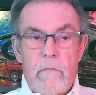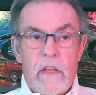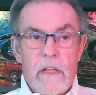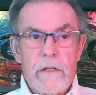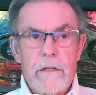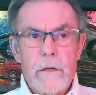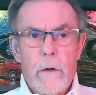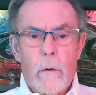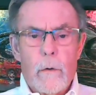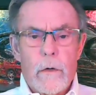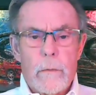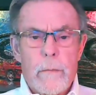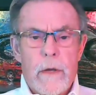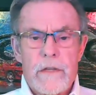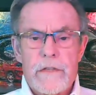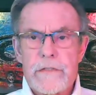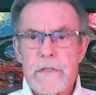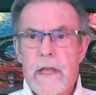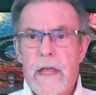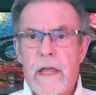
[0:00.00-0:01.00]
And the older
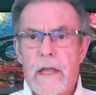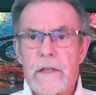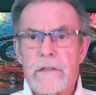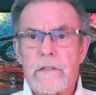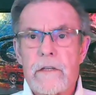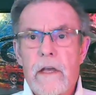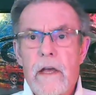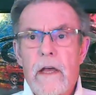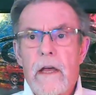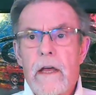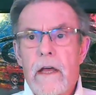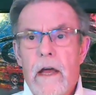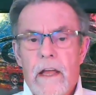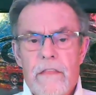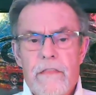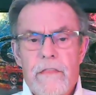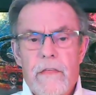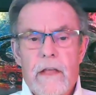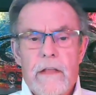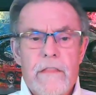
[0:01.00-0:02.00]
Mustangs, I
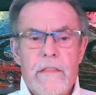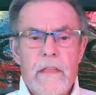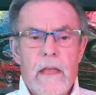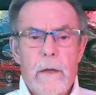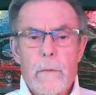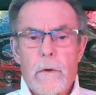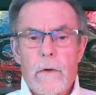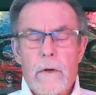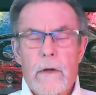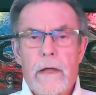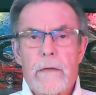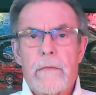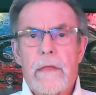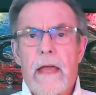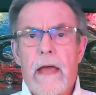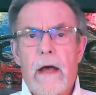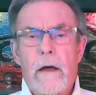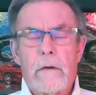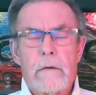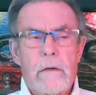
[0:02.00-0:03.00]
think they were
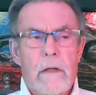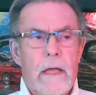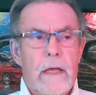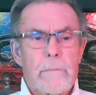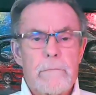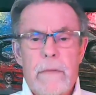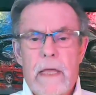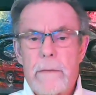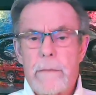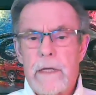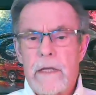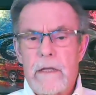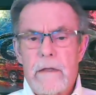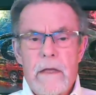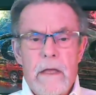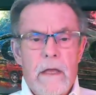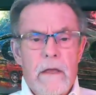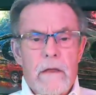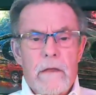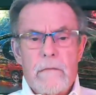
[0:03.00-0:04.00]
out like maybe